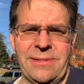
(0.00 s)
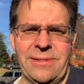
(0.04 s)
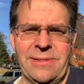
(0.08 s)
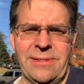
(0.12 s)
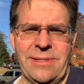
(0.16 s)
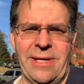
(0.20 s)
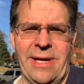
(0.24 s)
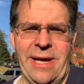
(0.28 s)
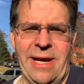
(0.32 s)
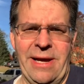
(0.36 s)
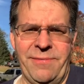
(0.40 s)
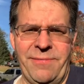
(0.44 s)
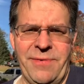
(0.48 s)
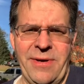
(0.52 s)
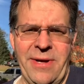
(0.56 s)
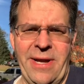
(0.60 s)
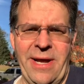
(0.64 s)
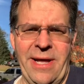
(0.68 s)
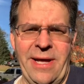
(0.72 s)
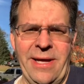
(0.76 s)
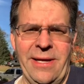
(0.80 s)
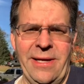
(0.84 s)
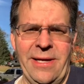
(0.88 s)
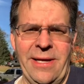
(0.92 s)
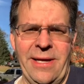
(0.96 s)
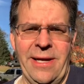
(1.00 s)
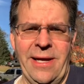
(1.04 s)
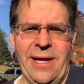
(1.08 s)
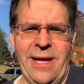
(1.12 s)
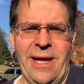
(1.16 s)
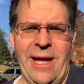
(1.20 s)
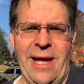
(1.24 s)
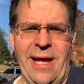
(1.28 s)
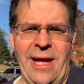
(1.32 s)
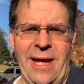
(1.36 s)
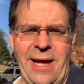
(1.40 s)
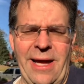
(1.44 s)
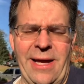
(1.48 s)
every day
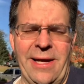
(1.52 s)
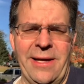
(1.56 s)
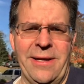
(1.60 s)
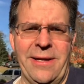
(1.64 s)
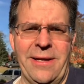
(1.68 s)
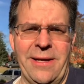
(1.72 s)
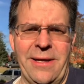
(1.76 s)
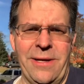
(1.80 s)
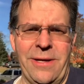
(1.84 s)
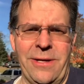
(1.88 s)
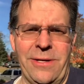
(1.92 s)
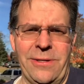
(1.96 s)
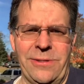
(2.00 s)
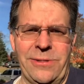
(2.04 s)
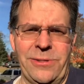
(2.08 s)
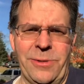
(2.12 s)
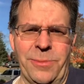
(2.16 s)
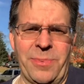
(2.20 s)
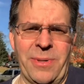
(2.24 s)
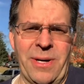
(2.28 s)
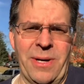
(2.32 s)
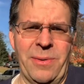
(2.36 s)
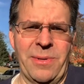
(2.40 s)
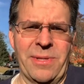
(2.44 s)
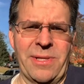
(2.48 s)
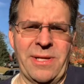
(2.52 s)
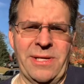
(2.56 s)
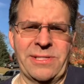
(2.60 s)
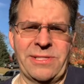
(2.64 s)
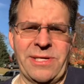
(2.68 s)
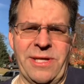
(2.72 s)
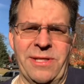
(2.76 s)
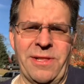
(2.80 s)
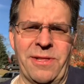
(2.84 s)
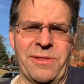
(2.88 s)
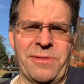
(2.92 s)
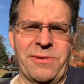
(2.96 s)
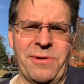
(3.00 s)
and to pray with us on the
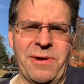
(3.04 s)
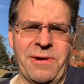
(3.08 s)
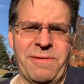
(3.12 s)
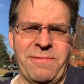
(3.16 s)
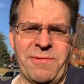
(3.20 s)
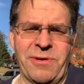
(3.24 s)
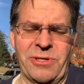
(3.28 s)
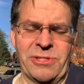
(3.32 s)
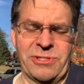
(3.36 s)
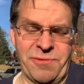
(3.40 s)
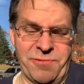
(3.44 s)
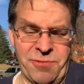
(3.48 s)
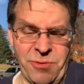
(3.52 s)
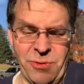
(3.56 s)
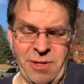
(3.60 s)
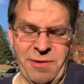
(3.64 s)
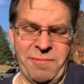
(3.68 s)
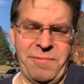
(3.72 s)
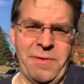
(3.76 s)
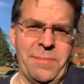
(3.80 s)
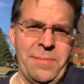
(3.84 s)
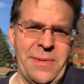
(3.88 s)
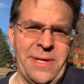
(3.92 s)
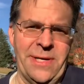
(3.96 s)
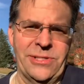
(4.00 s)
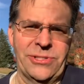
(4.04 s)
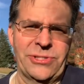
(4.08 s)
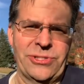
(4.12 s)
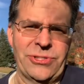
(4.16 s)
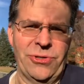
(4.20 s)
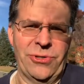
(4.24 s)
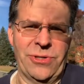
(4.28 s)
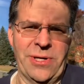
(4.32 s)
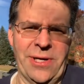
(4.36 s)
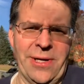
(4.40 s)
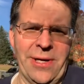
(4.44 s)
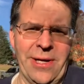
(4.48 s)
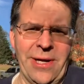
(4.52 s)
31st. If you live in
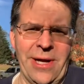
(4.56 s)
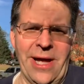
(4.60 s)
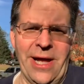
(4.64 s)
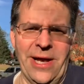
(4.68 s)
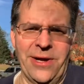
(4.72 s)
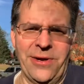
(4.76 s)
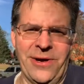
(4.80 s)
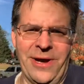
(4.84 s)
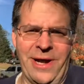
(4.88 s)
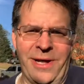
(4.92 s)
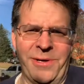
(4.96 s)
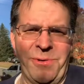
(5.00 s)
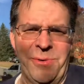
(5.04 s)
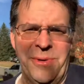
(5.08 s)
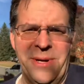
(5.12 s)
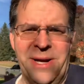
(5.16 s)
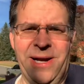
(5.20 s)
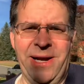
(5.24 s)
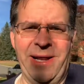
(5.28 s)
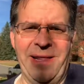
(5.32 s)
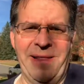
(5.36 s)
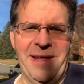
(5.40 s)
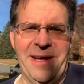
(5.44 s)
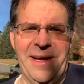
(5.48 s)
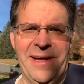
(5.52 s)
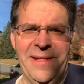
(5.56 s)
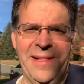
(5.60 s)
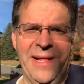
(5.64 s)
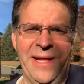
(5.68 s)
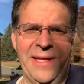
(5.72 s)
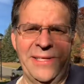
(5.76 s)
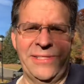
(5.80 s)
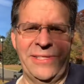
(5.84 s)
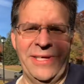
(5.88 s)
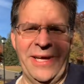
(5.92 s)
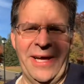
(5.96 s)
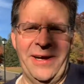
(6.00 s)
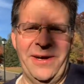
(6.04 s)
Minnesota and you're not doing anything on that
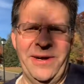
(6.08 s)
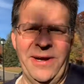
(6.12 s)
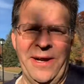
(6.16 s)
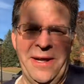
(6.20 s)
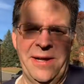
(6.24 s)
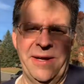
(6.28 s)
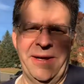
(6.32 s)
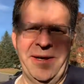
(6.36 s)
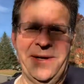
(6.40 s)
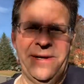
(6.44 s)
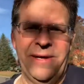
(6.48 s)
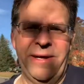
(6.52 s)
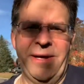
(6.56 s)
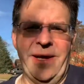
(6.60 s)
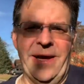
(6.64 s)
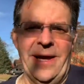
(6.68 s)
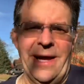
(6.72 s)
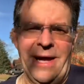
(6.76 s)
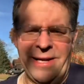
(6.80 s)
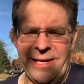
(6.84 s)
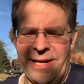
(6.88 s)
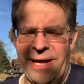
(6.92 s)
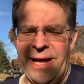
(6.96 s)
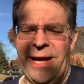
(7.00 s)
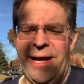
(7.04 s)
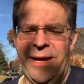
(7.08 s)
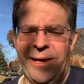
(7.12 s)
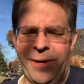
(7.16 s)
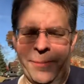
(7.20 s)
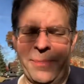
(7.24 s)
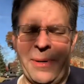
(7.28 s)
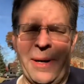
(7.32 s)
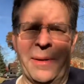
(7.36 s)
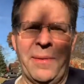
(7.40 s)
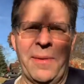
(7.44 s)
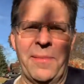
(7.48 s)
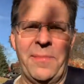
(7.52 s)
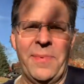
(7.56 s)
Saturday, and yeah, it'll
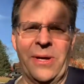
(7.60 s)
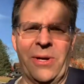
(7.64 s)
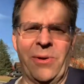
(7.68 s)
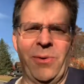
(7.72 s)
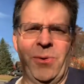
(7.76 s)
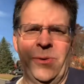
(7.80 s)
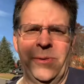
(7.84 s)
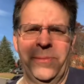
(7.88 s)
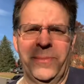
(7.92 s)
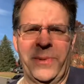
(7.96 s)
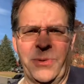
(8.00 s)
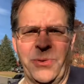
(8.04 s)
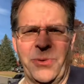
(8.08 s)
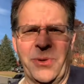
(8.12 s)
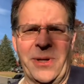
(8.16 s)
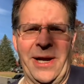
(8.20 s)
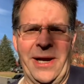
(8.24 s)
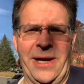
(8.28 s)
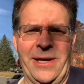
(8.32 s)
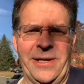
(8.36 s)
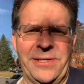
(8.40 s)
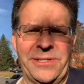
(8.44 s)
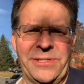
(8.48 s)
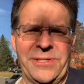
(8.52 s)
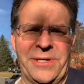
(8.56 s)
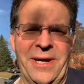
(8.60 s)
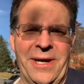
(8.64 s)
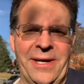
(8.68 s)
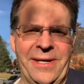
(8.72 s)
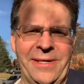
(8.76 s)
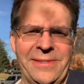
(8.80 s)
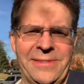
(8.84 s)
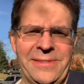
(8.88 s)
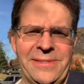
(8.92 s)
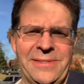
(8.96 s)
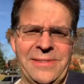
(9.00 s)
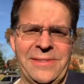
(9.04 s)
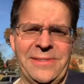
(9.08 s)
probably be cold, but who cares, right?
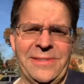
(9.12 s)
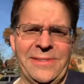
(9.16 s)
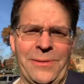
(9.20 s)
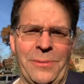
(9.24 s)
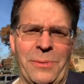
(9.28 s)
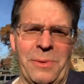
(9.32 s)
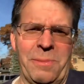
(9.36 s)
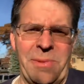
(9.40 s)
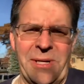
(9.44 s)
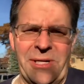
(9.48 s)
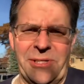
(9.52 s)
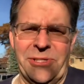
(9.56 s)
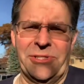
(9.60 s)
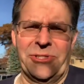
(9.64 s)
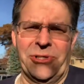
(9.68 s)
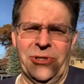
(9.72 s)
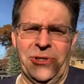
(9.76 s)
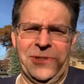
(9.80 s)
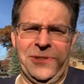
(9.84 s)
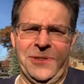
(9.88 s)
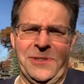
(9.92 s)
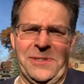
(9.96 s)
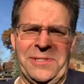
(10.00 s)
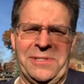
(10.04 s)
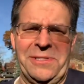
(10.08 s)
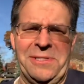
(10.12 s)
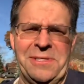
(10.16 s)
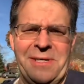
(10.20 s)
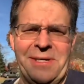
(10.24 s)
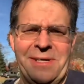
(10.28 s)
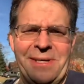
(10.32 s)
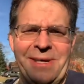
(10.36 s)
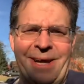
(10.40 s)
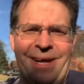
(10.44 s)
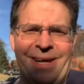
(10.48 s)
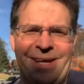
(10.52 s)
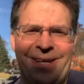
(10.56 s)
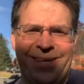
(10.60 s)
We're Minnesotans.
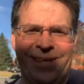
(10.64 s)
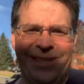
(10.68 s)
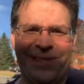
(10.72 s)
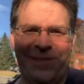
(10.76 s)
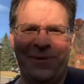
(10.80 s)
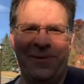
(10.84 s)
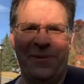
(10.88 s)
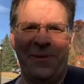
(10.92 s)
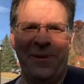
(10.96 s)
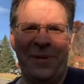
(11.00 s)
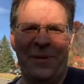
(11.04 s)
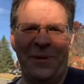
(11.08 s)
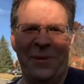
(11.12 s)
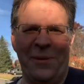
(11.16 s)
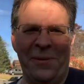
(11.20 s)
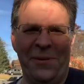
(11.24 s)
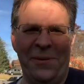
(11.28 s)
That's what we do.